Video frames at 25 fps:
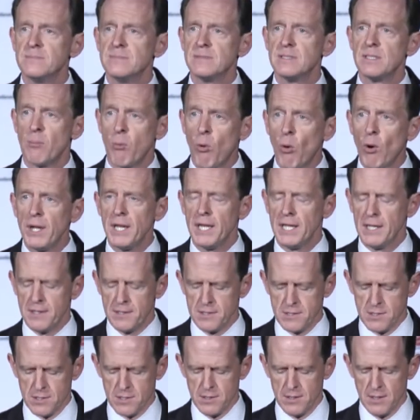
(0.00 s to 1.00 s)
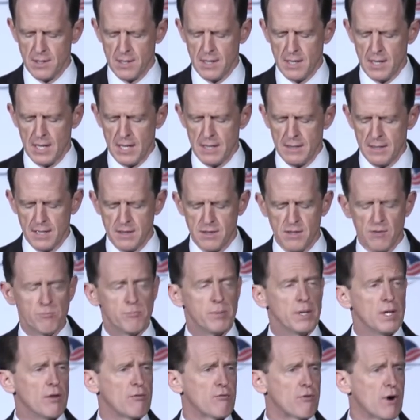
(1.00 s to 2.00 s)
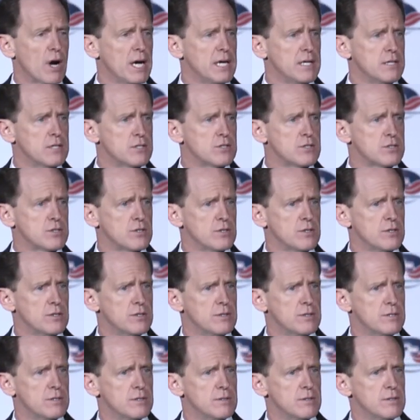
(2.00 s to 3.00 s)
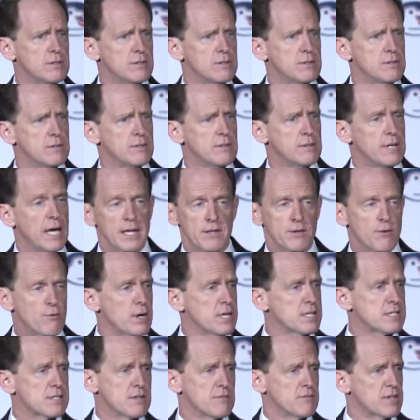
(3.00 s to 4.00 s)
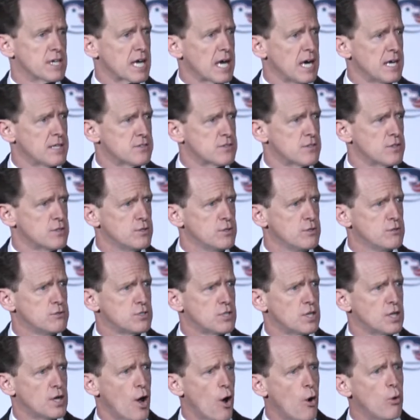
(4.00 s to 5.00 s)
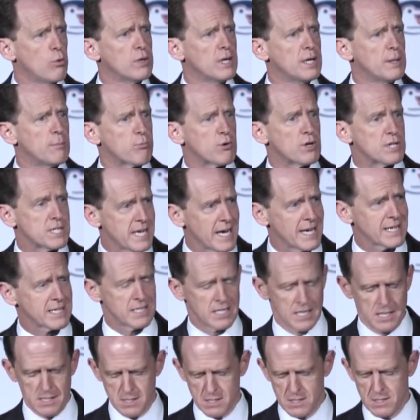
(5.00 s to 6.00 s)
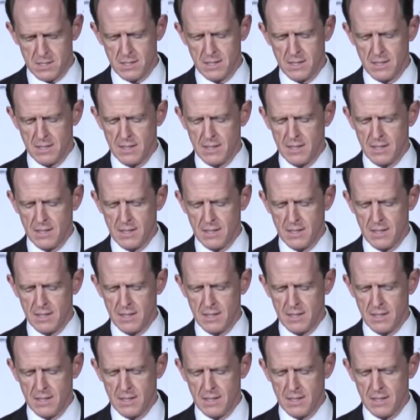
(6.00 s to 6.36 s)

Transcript: The point is that the Bill of Rights and the rest of the Constitution only protect us